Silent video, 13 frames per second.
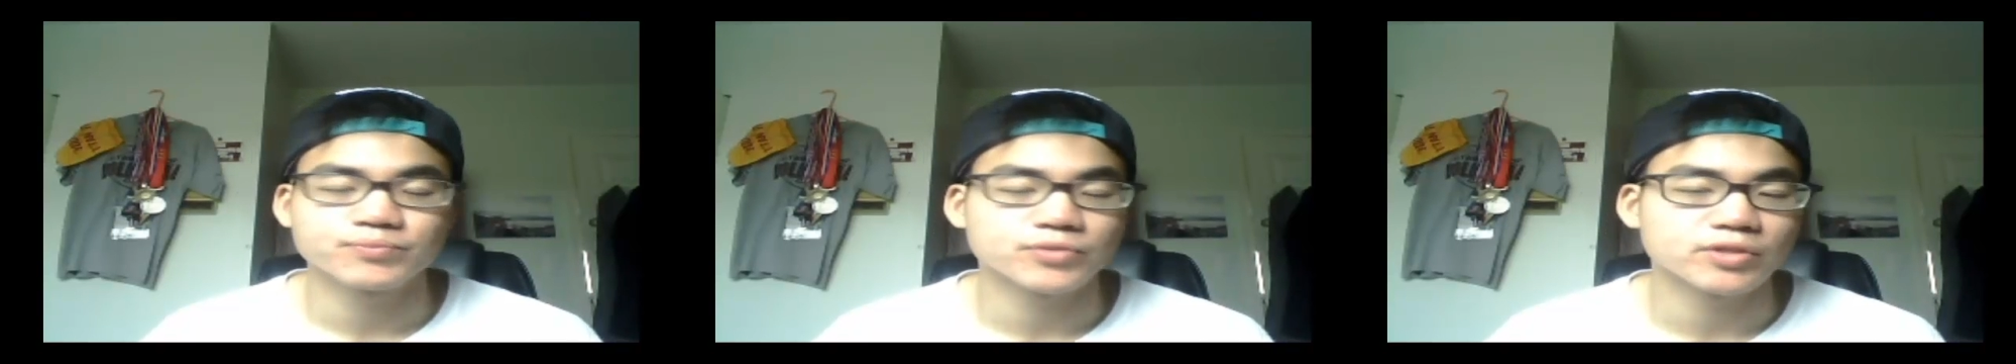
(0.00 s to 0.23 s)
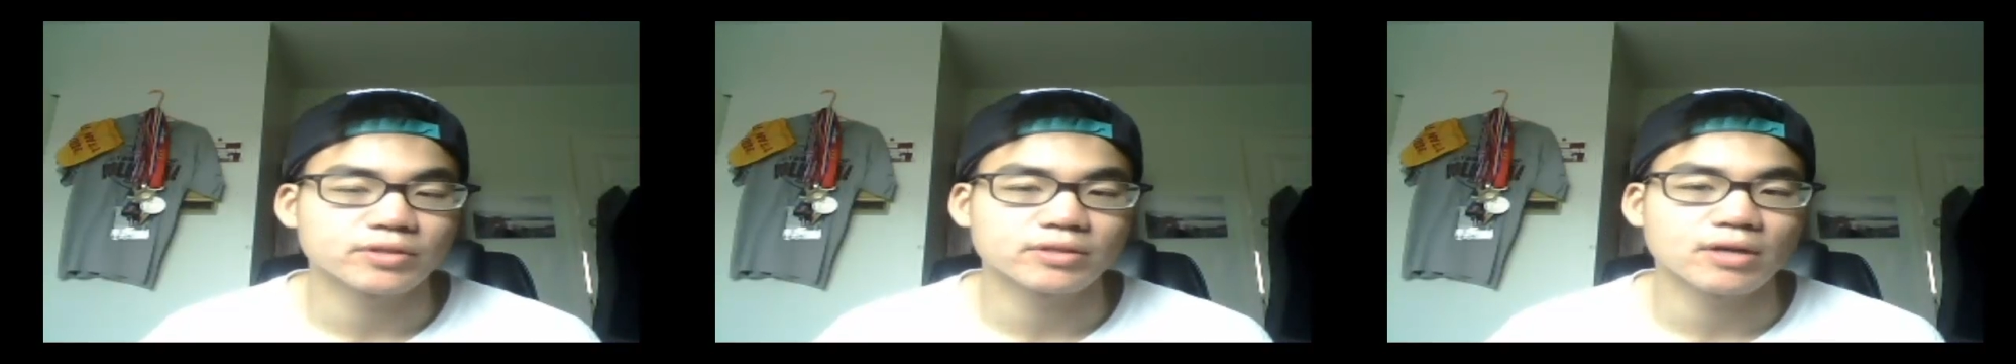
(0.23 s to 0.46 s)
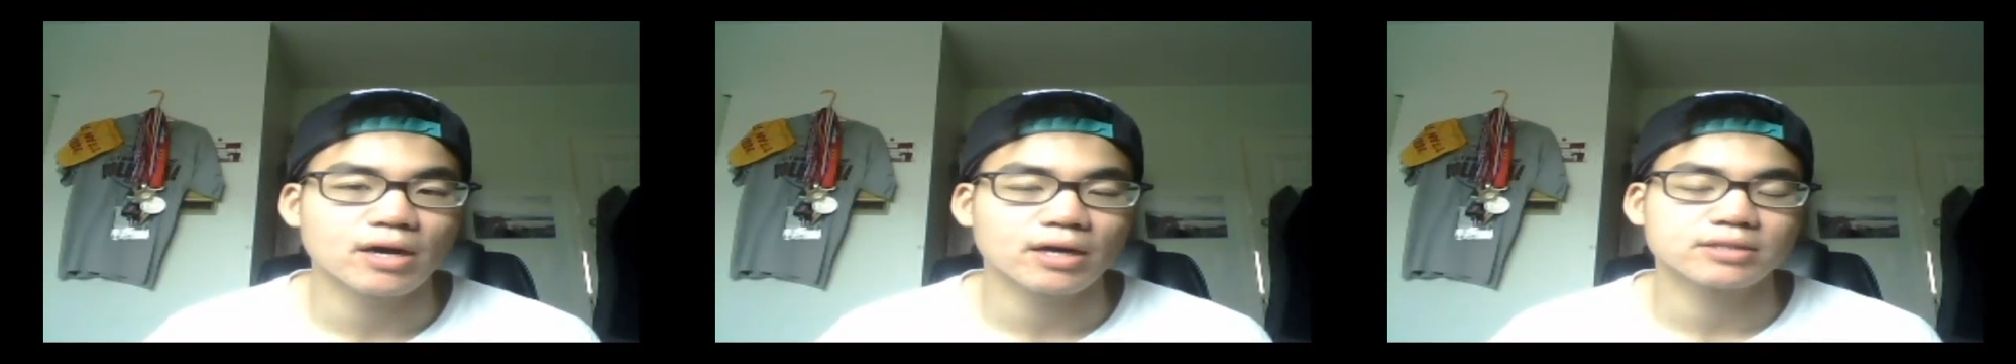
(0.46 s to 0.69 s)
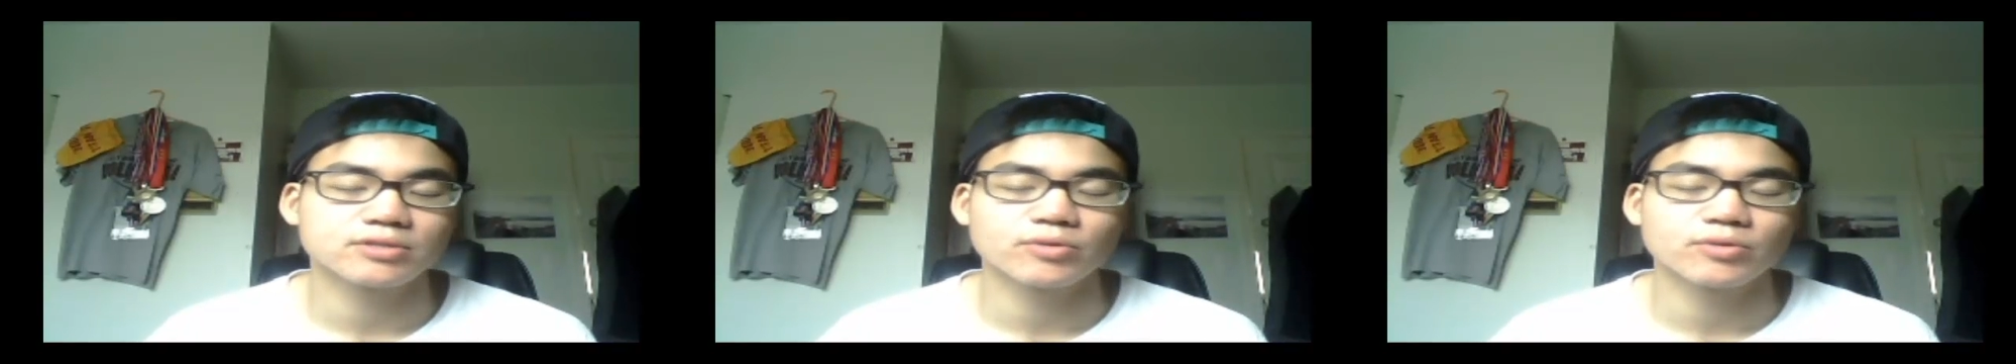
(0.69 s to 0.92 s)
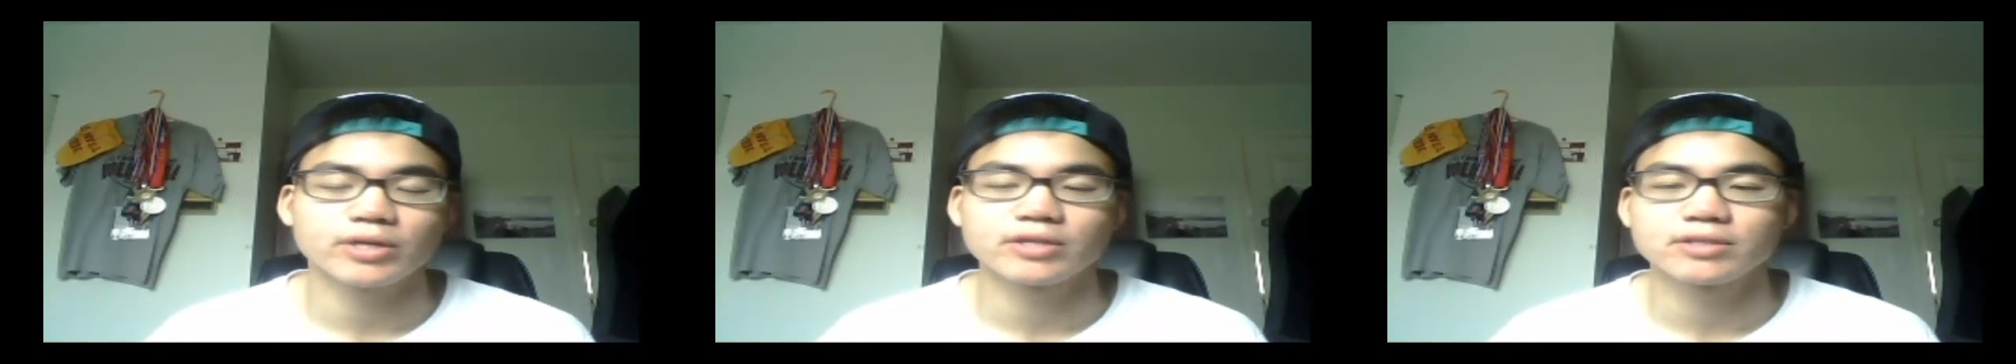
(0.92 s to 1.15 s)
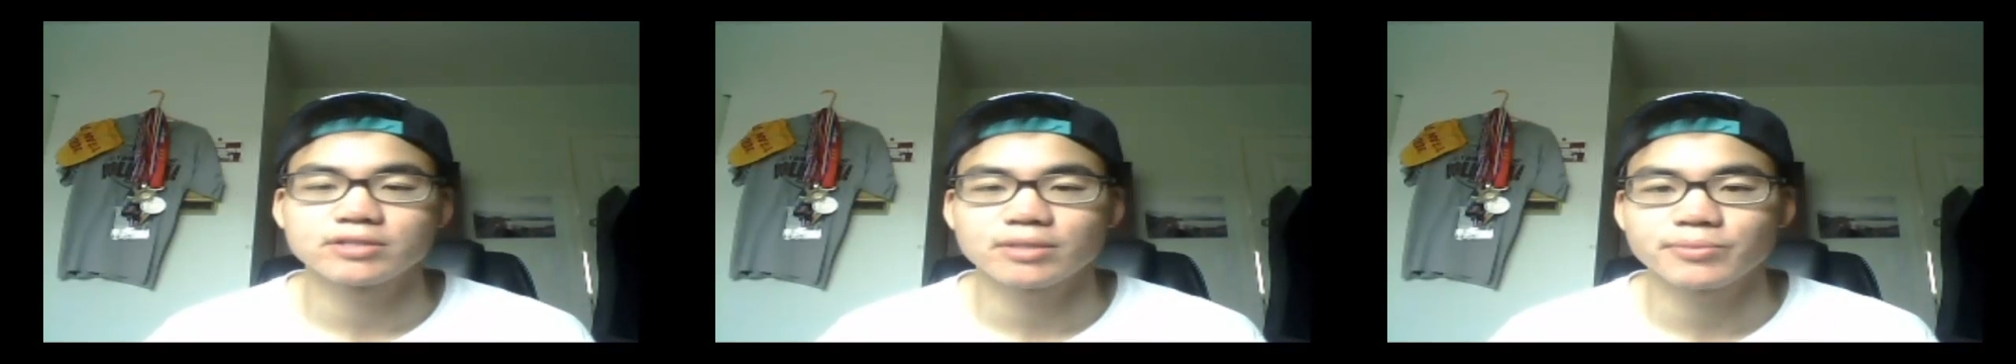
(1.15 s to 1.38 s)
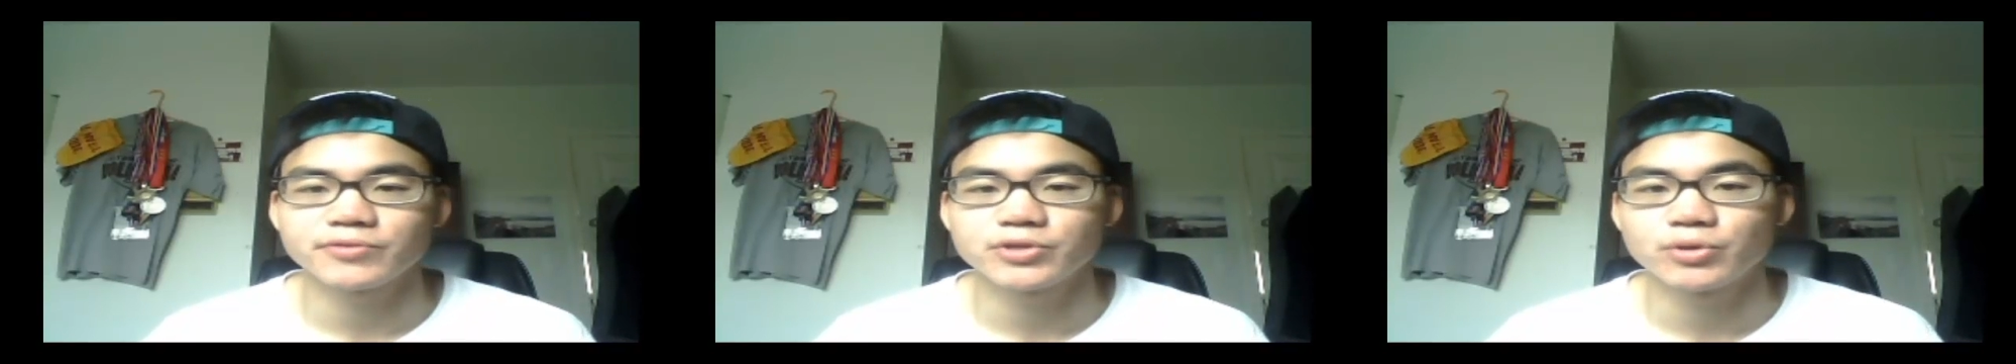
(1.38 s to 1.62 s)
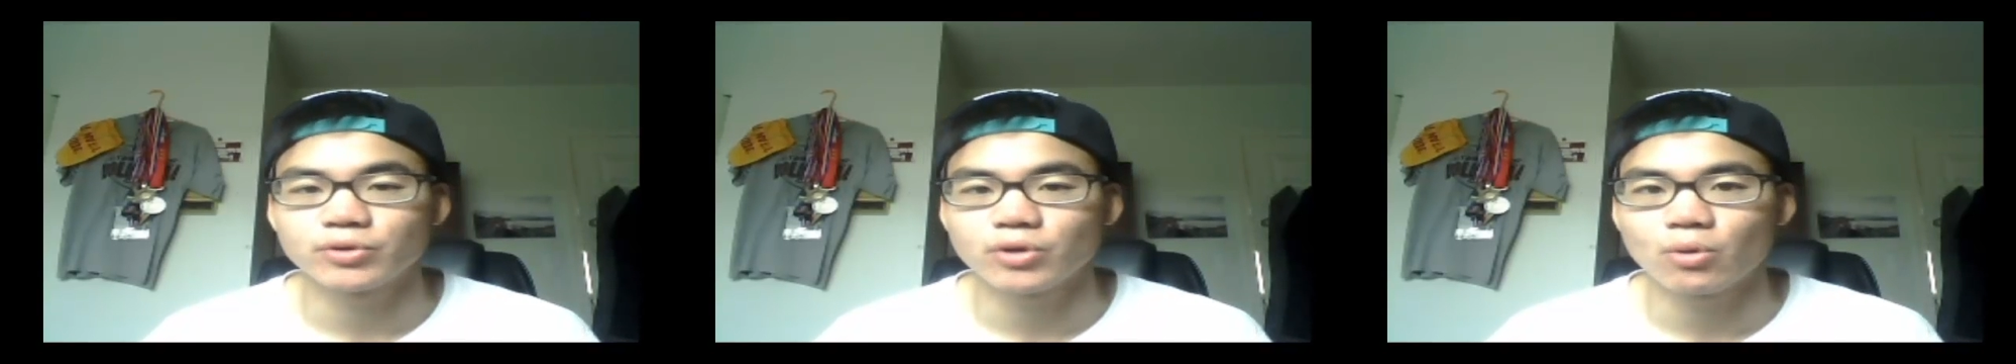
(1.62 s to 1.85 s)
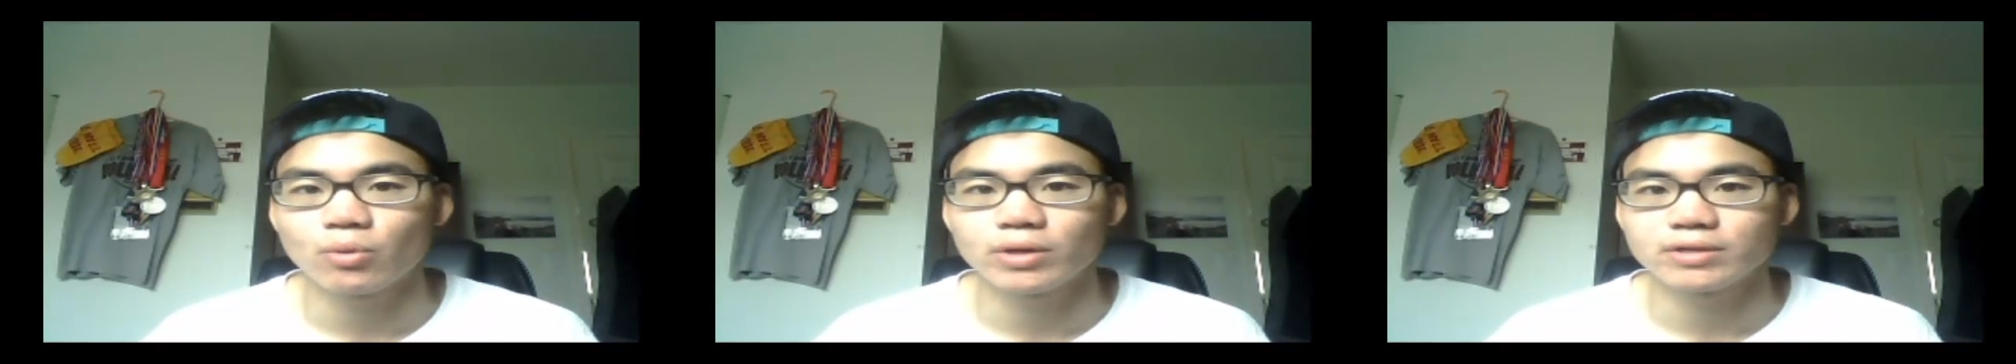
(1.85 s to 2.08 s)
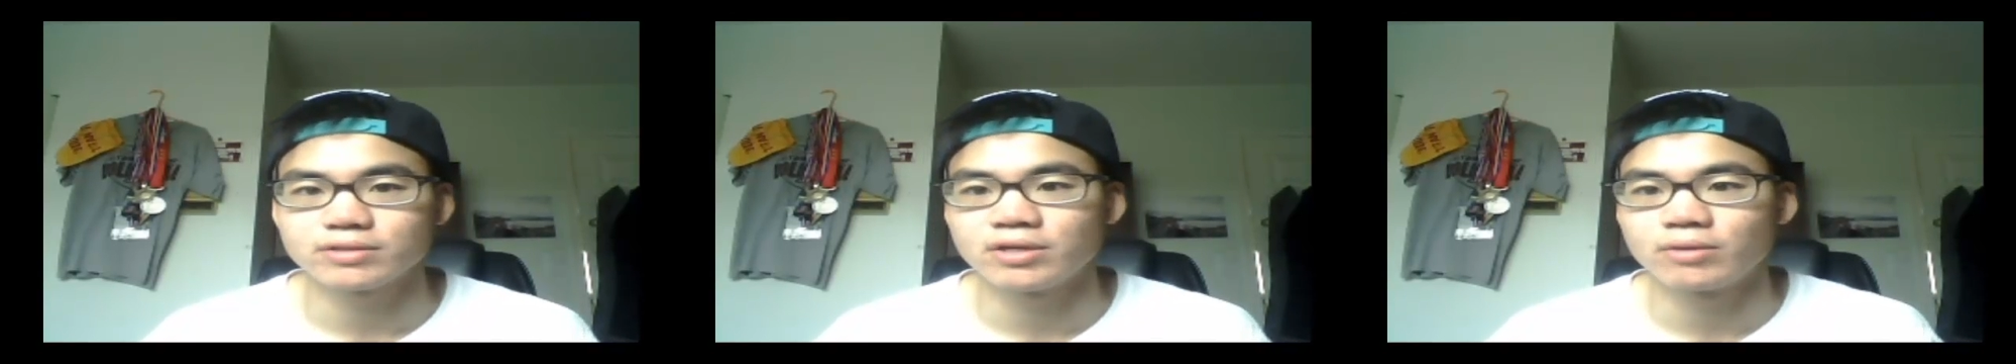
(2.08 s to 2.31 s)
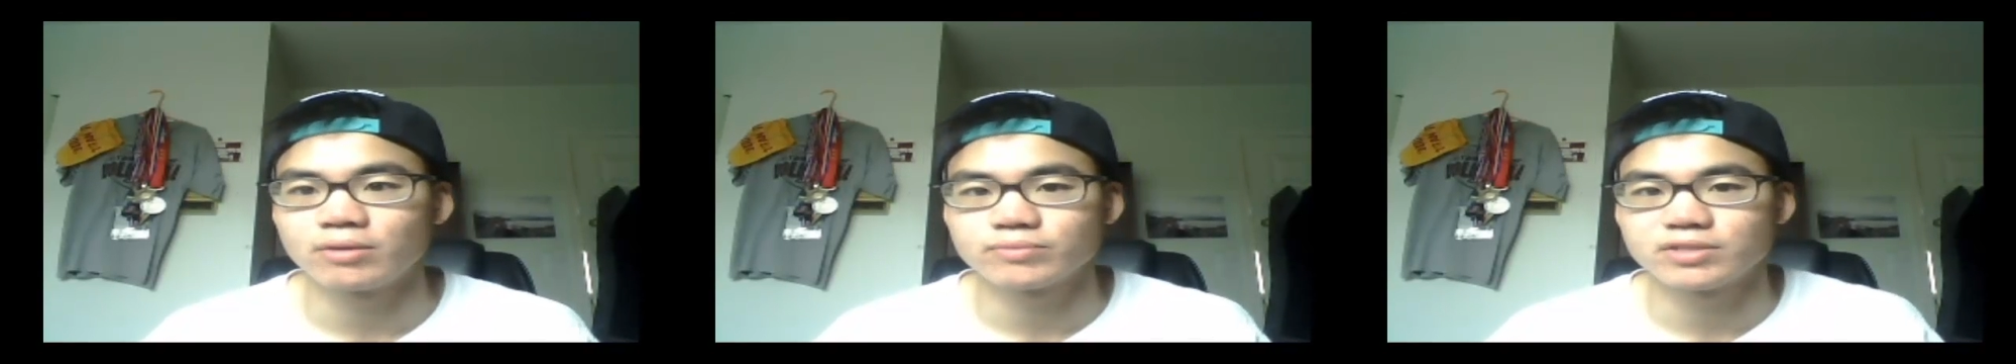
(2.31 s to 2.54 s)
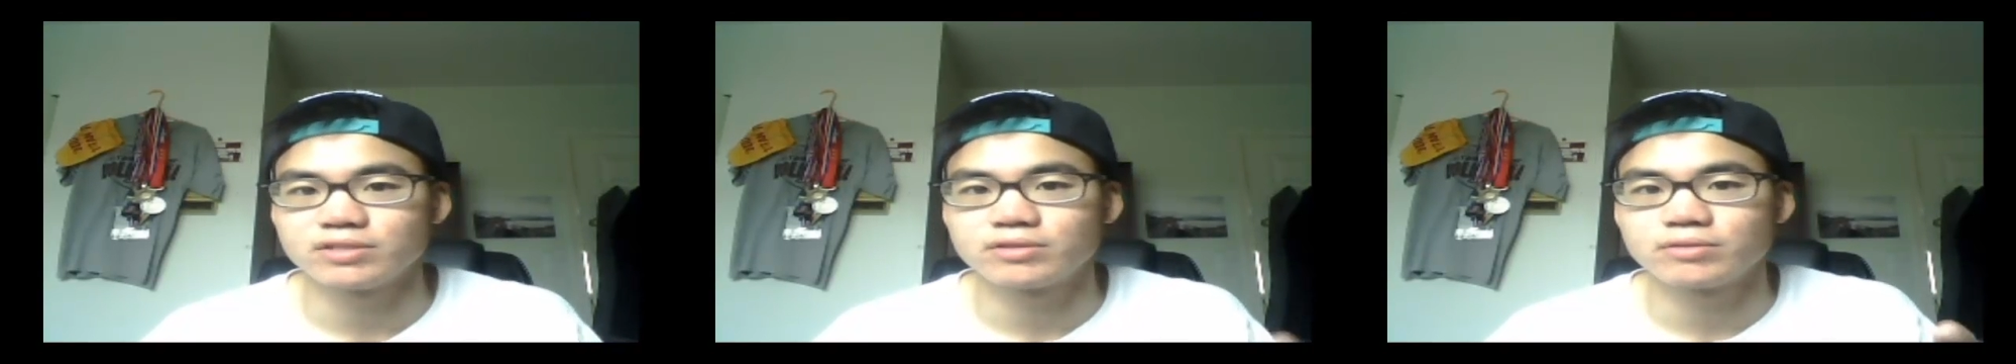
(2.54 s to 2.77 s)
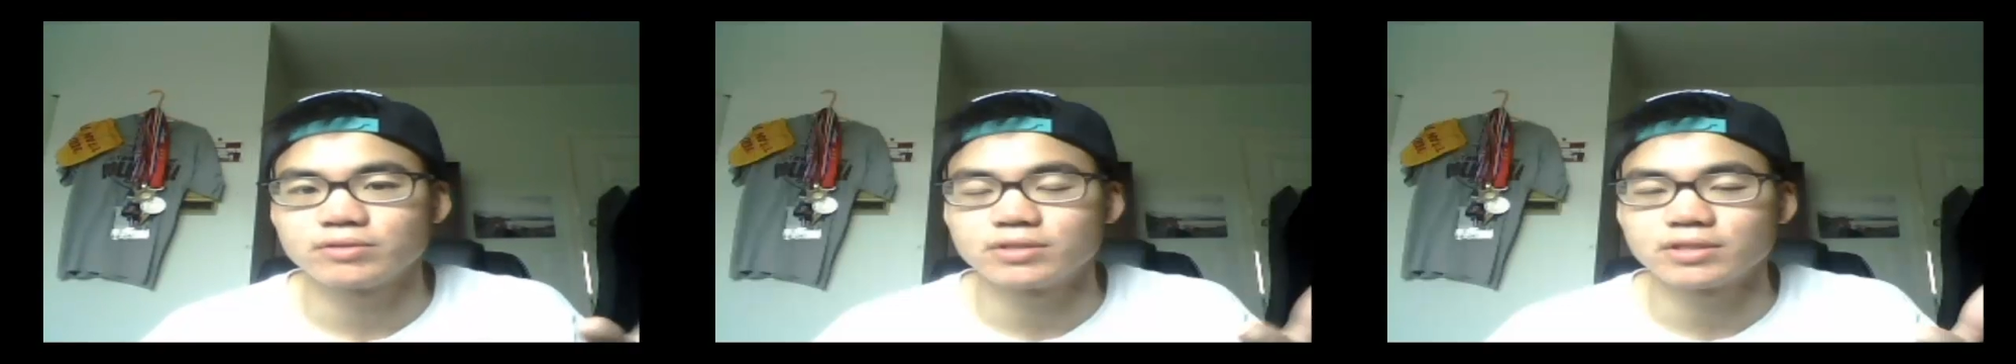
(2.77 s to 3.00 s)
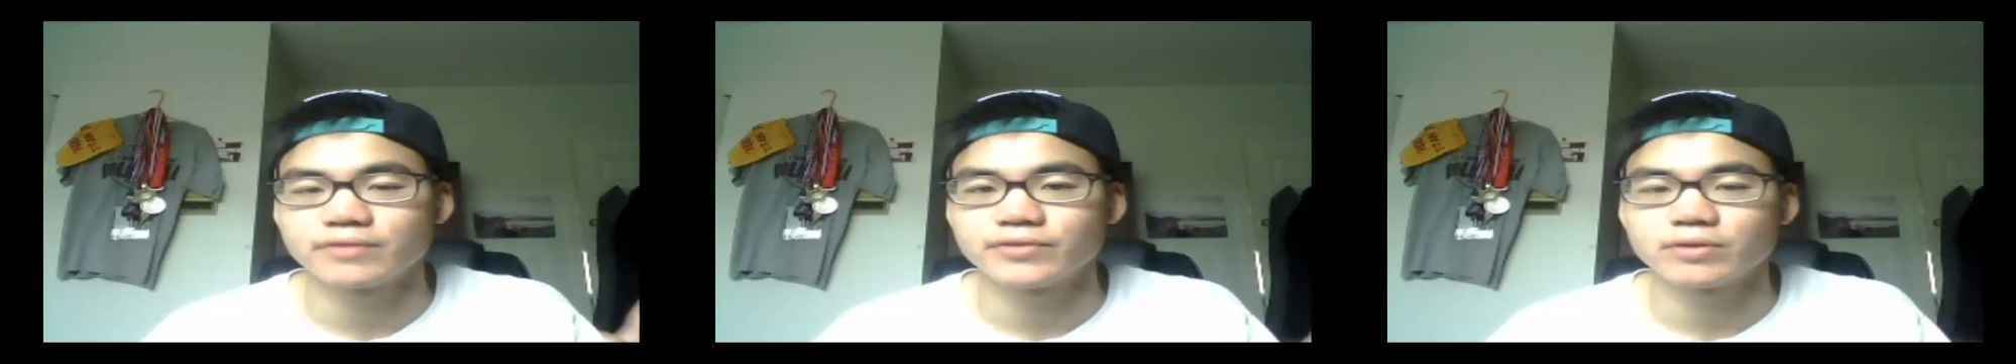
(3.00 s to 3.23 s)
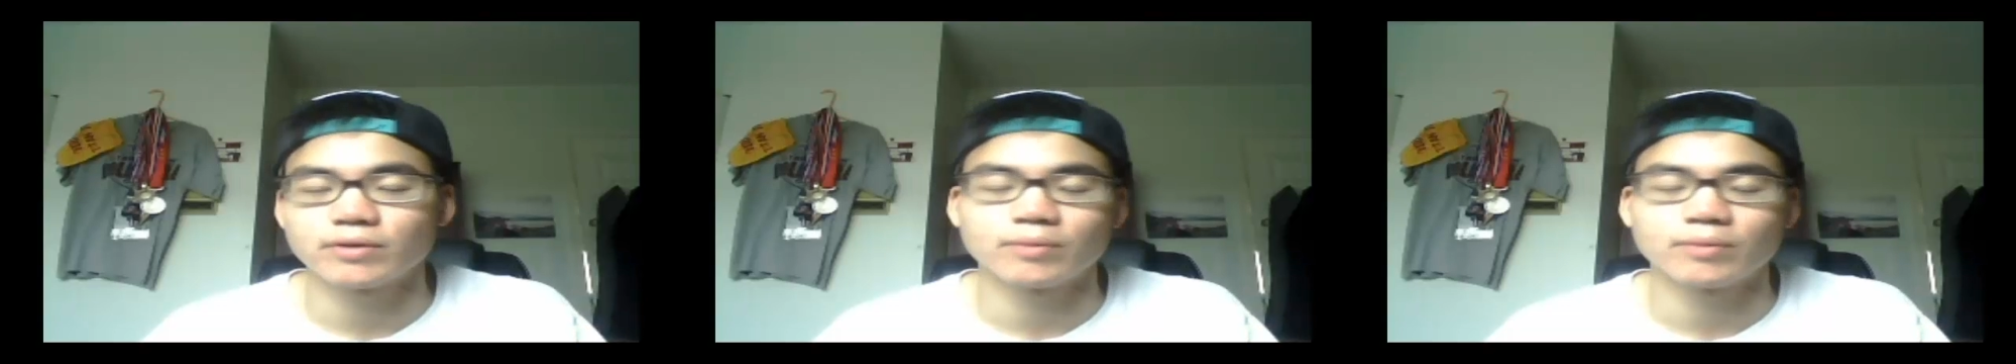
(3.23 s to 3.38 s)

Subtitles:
You can not, don't worry, some of you don't know what, these tools are going to be.